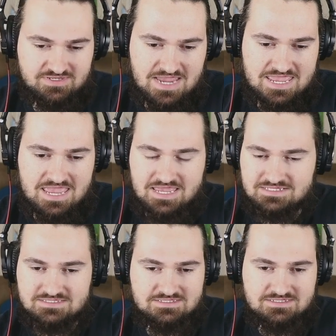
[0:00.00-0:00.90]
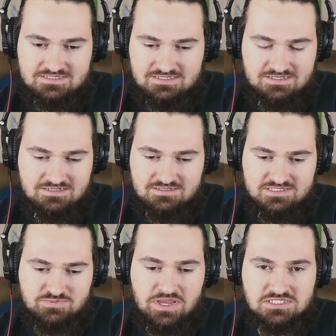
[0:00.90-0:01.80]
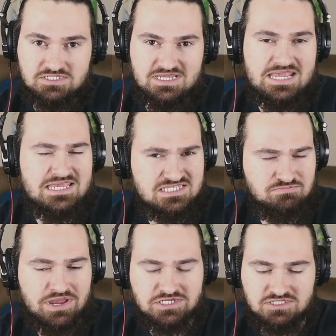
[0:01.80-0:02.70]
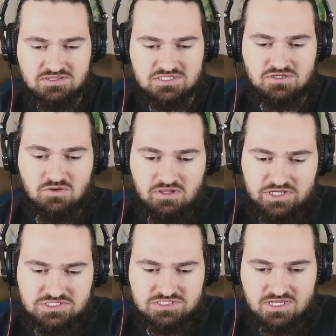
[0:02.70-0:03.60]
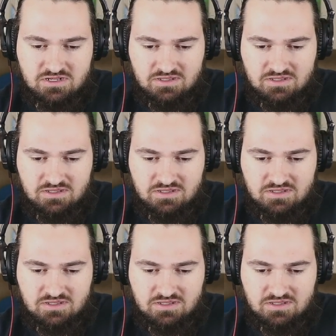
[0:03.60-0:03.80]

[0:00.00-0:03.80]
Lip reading: I can't, especially this whole election cycle.